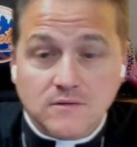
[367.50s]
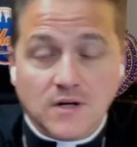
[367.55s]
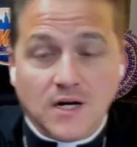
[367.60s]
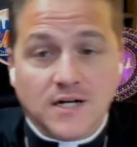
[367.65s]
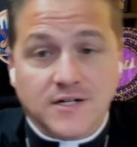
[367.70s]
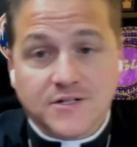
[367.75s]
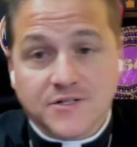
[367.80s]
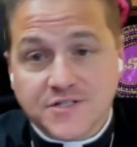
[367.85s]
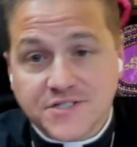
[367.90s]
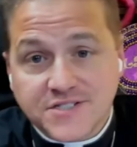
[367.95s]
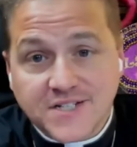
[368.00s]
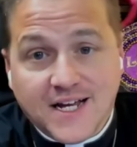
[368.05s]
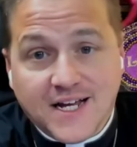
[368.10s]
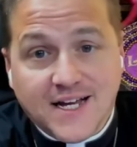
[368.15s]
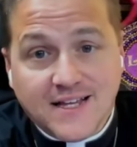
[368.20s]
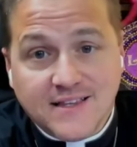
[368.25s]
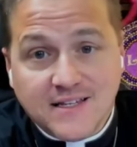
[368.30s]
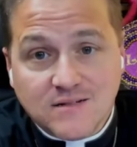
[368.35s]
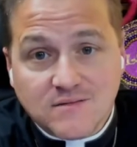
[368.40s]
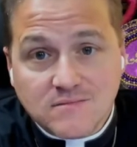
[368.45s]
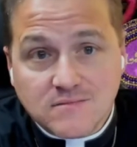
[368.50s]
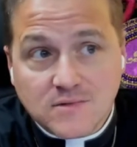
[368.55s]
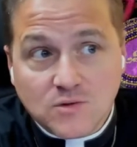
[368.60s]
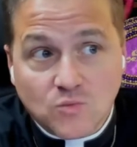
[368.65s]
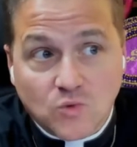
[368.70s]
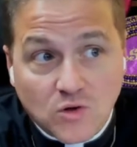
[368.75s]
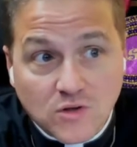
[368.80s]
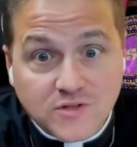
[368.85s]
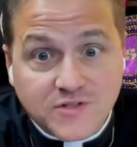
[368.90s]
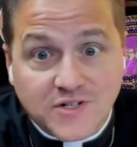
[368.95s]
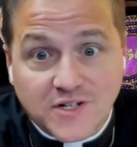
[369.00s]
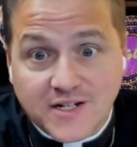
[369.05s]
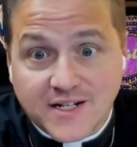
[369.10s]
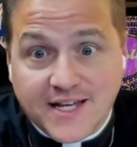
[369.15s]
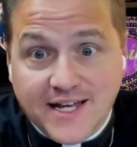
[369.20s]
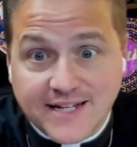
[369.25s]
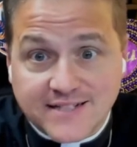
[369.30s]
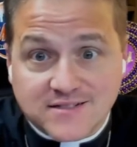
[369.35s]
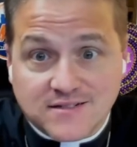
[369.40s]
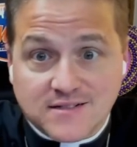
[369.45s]
understand that the world's going to
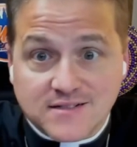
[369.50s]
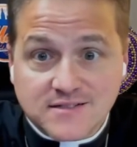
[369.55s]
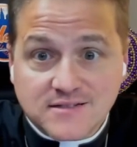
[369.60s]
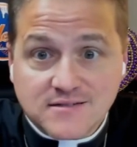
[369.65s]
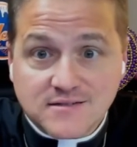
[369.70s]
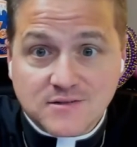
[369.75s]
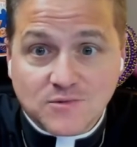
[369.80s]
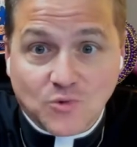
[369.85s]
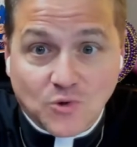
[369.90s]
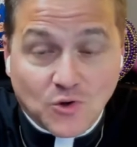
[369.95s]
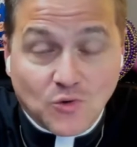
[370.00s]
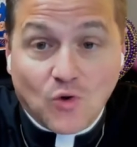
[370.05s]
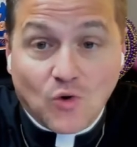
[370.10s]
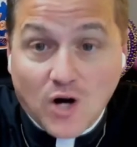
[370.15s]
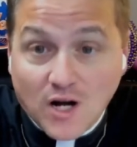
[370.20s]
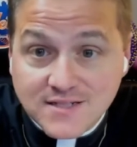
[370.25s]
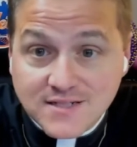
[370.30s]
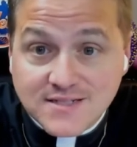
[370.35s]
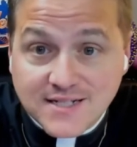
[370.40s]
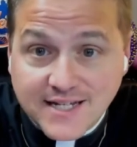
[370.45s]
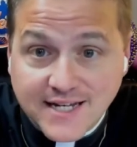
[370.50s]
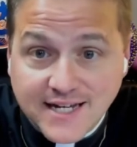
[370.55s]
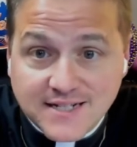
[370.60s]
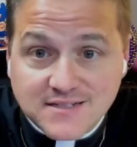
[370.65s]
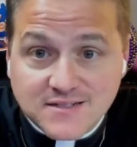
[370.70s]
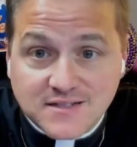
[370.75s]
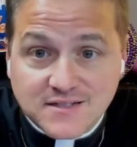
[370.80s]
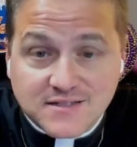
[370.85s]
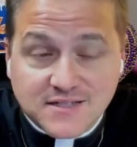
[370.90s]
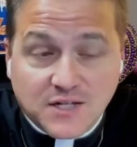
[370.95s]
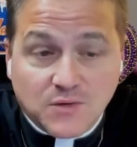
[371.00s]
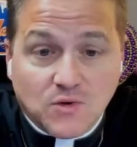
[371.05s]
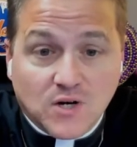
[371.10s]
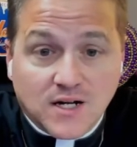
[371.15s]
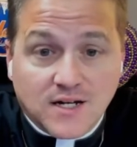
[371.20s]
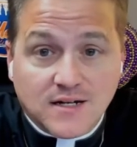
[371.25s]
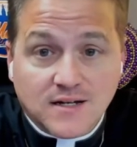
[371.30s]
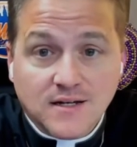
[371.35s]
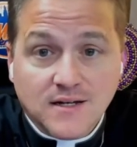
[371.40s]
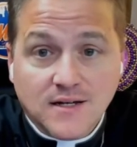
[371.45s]
cancel us. The world wants to cancel us. They
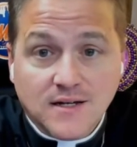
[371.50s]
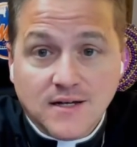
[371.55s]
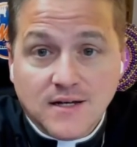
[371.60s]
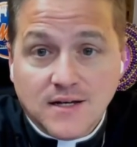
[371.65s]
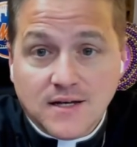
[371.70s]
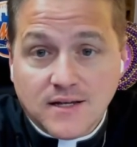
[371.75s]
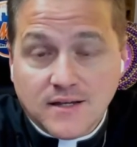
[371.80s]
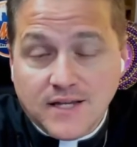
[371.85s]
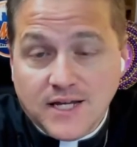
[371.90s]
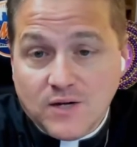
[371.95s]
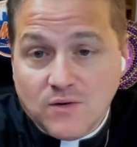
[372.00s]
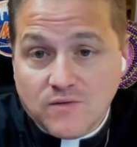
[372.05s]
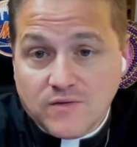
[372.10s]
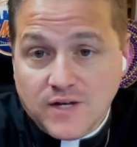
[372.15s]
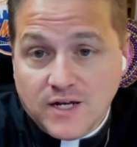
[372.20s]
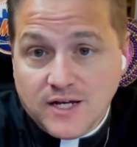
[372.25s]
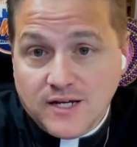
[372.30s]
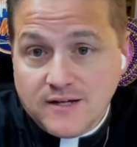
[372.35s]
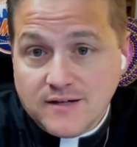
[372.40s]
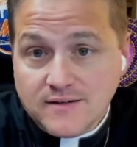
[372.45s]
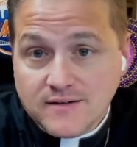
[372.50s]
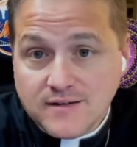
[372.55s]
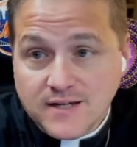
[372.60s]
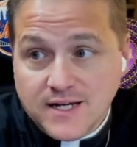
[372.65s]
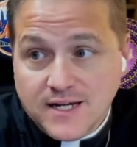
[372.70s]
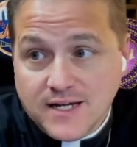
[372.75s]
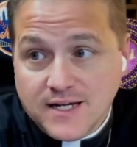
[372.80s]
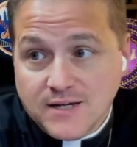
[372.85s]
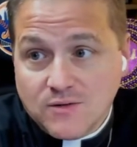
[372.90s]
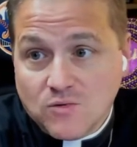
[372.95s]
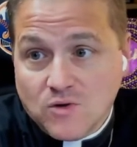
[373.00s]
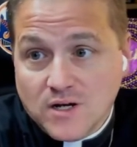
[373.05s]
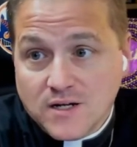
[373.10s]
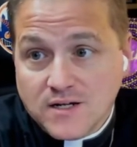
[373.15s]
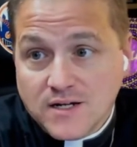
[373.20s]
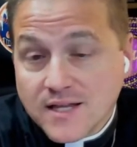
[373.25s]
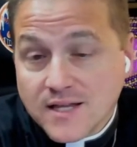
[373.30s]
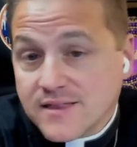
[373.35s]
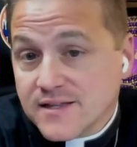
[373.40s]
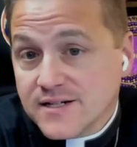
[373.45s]
want to they they they want
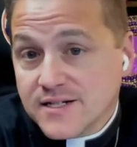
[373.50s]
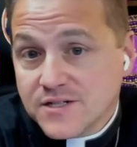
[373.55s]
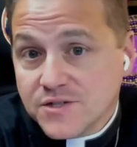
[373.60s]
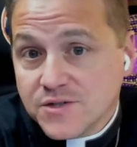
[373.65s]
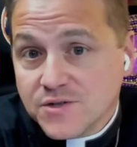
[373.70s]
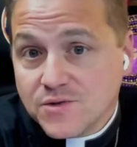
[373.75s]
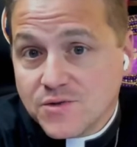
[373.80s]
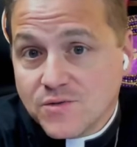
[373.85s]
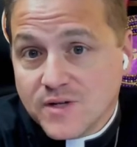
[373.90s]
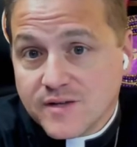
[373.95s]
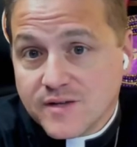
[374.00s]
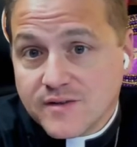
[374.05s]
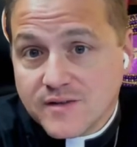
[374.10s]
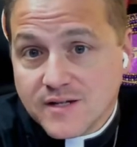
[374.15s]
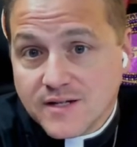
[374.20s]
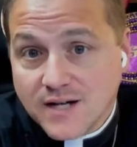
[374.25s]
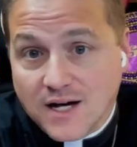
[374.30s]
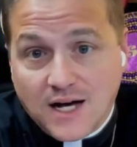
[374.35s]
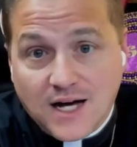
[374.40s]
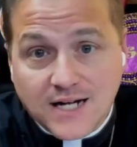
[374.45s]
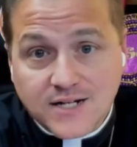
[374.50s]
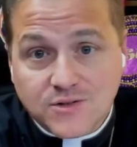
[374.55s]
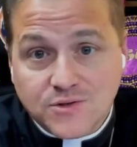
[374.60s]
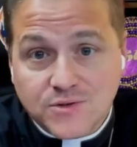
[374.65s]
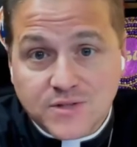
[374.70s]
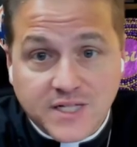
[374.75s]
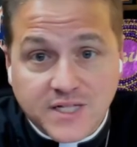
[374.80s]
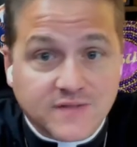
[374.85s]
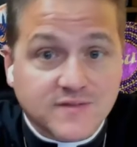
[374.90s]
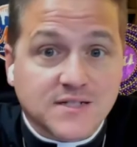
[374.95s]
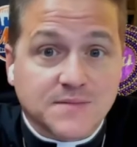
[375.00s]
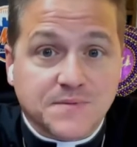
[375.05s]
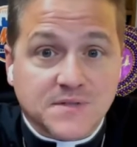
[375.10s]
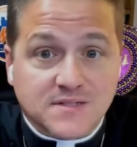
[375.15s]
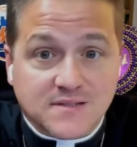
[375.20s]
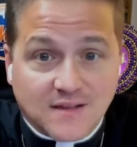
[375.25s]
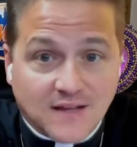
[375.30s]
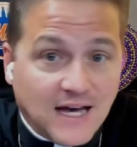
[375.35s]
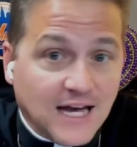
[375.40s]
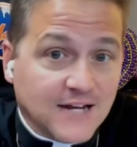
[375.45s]
nothing to do with the God who gives up
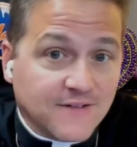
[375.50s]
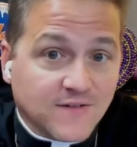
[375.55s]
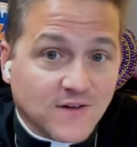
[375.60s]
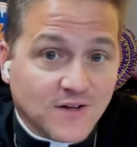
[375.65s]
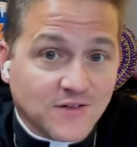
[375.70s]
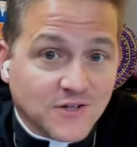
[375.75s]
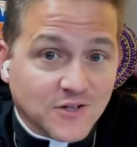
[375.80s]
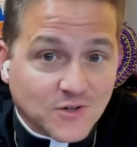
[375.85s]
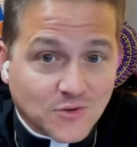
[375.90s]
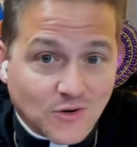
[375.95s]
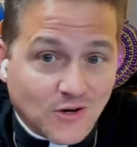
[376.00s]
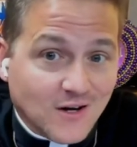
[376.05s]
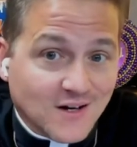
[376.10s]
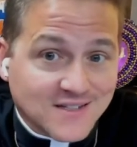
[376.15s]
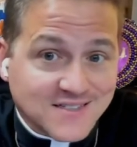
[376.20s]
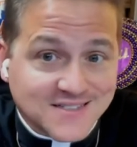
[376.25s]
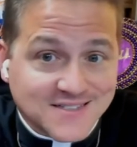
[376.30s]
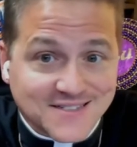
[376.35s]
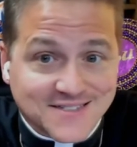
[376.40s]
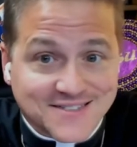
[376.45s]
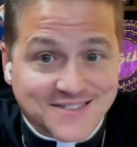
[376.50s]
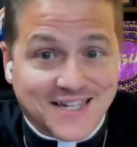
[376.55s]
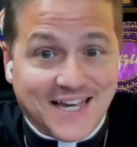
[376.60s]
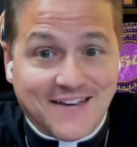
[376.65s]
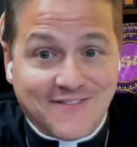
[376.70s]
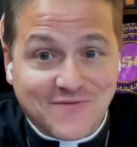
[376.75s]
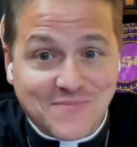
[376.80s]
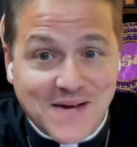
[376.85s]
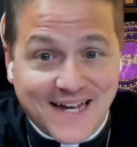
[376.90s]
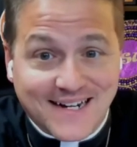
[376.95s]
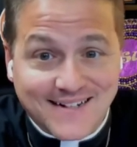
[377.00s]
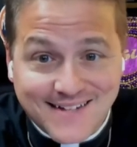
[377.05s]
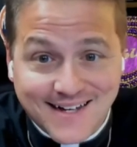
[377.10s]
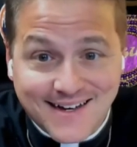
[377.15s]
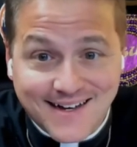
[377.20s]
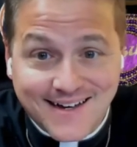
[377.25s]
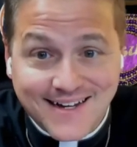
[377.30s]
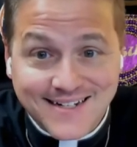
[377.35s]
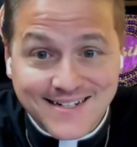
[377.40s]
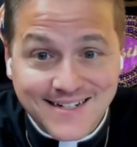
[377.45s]
his life on the cross to save
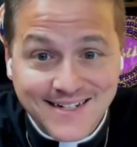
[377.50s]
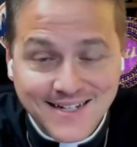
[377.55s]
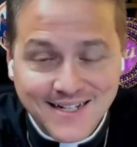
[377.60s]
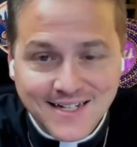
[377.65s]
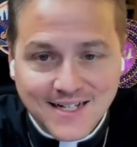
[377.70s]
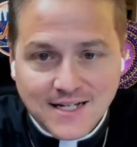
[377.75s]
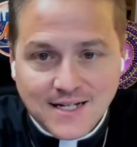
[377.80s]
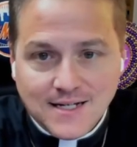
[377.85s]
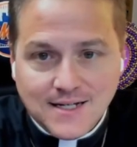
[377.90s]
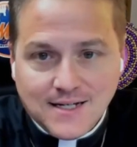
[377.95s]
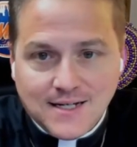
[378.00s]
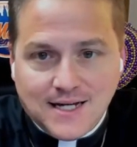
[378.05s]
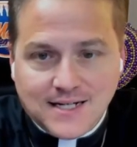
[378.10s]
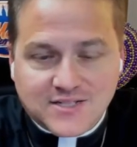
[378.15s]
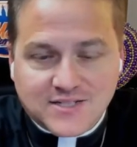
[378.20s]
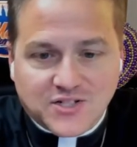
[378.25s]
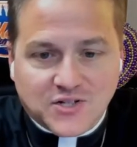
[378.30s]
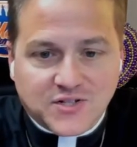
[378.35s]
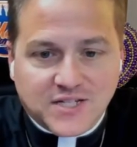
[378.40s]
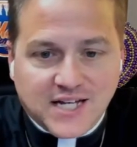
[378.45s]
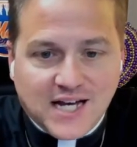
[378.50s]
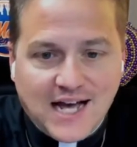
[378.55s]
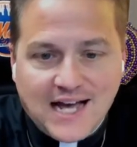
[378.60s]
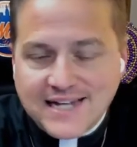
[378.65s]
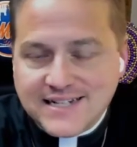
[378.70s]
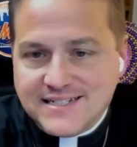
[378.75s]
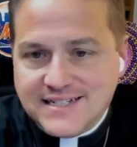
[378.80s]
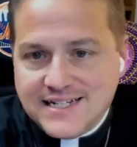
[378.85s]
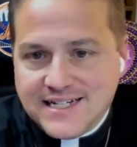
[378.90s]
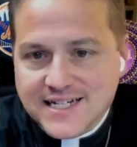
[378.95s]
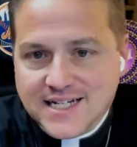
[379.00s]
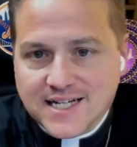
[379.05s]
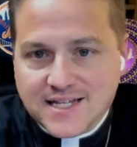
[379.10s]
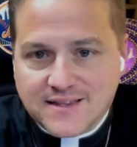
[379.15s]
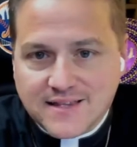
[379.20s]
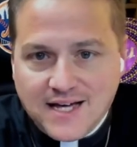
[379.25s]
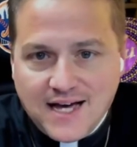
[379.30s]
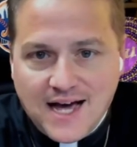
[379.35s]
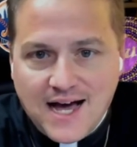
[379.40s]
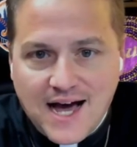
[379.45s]
mankind. And so the idea
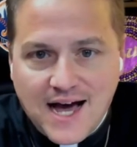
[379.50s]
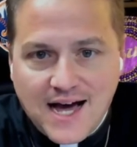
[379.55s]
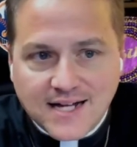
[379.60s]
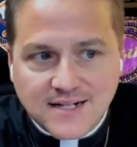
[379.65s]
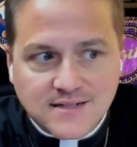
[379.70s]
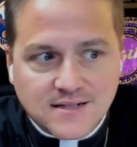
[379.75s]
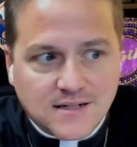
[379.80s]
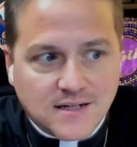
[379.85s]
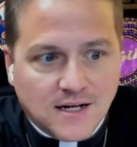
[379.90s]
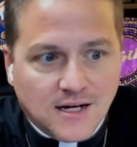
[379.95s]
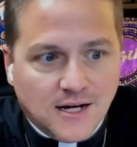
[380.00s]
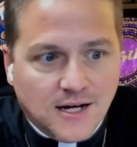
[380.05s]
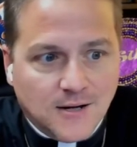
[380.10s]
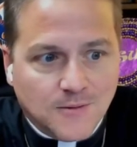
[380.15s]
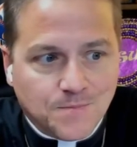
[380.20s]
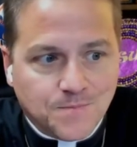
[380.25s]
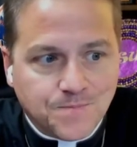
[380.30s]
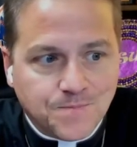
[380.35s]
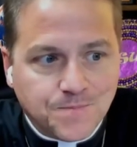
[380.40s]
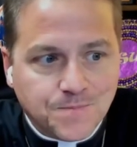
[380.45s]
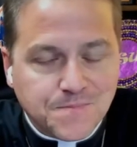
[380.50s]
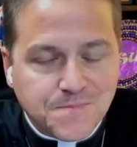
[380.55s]
that um,